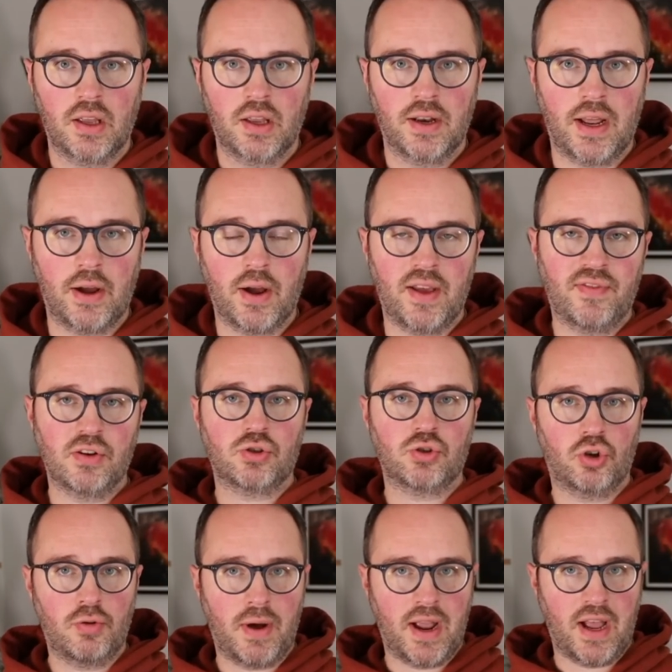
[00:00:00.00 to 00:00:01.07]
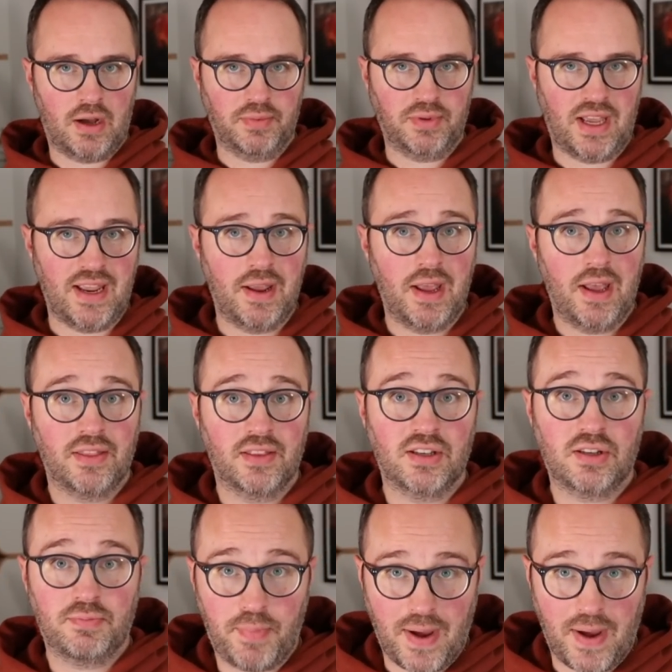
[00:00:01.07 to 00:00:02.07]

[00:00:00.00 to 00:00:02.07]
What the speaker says: Now, if you saw my update, the